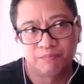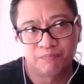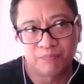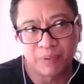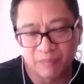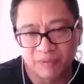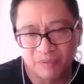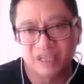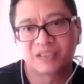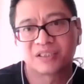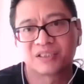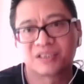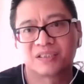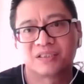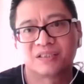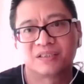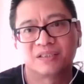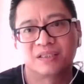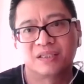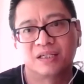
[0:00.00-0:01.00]

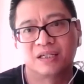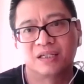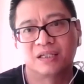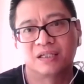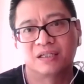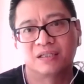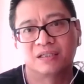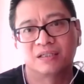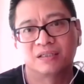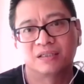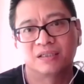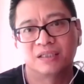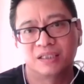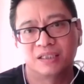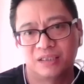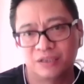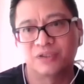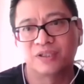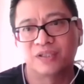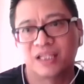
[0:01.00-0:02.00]
public's,
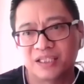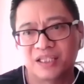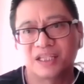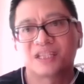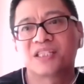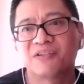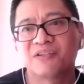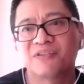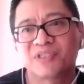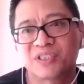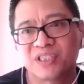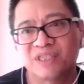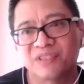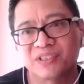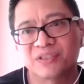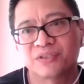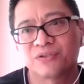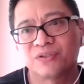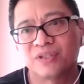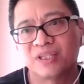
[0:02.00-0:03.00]
they're civil
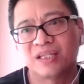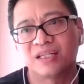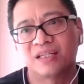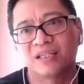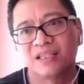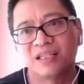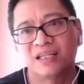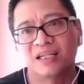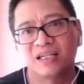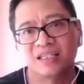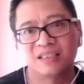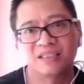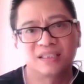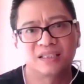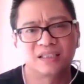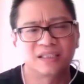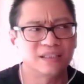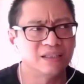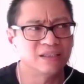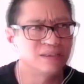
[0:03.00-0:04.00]
servants, so they're
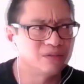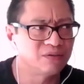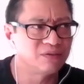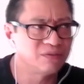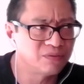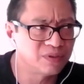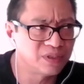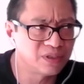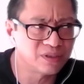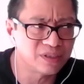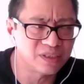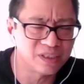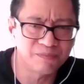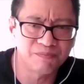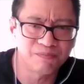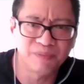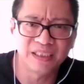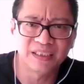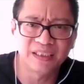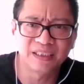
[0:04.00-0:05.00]
under the, what do you call it, the
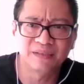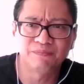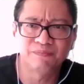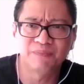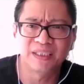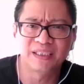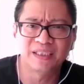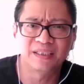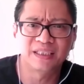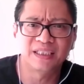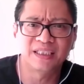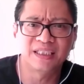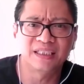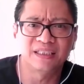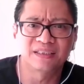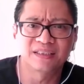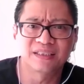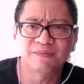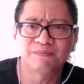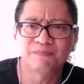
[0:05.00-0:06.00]

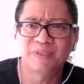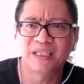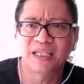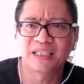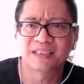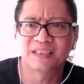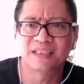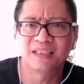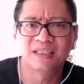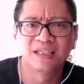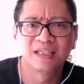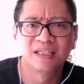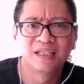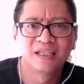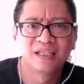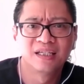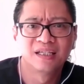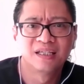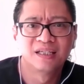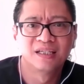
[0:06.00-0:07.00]
PTD, is it PSD,
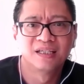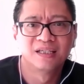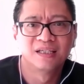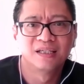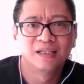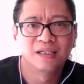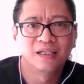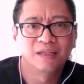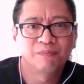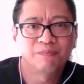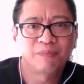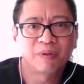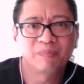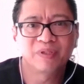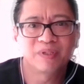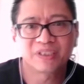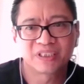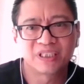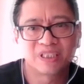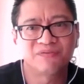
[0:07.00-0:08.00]
the
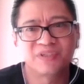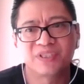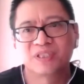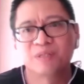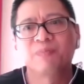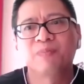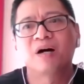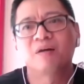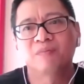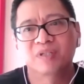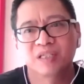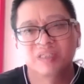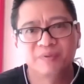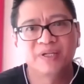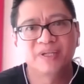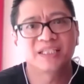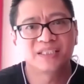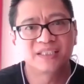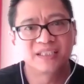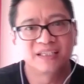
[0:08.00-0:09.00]
Public Service Department,
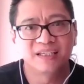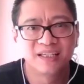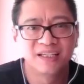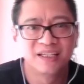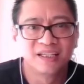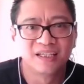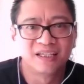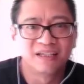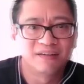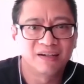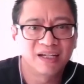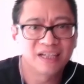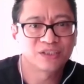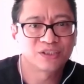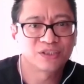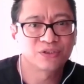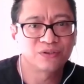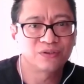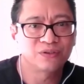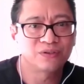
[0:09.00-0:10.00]
the PSD, right?
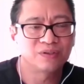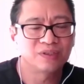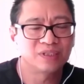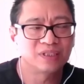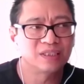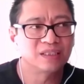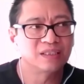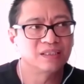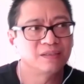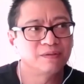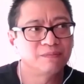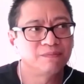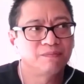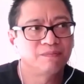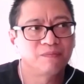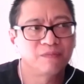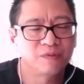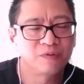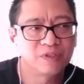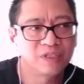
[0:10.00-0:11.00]
So
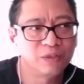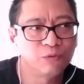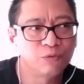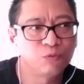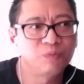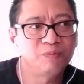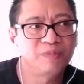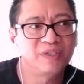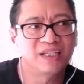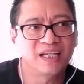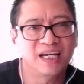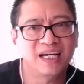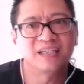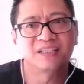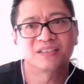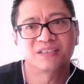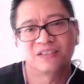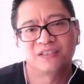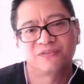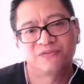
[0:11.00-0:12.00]
it would be
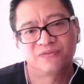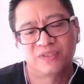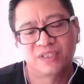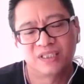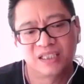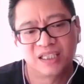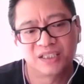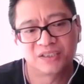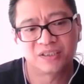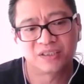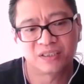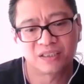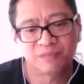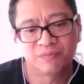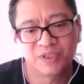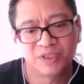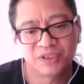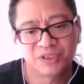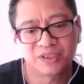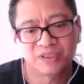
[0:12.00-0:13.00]
nice if the Election
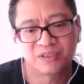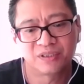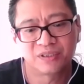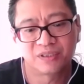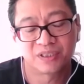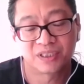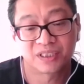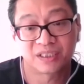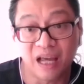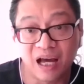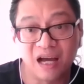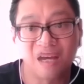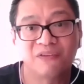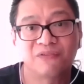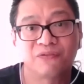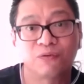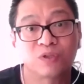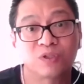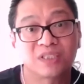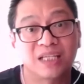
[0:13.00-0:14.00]
Commission
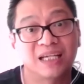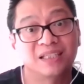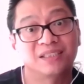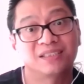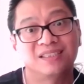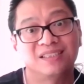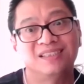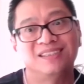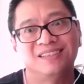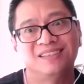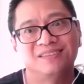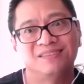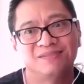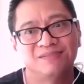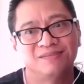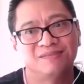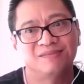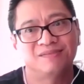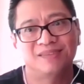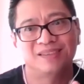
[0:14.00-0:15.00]
staff was actually
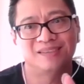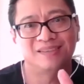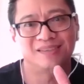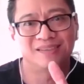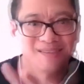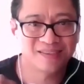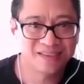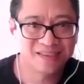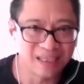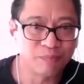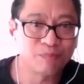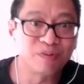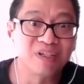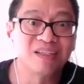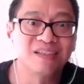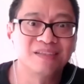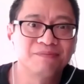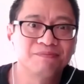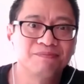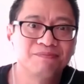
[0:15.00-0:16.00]
separate.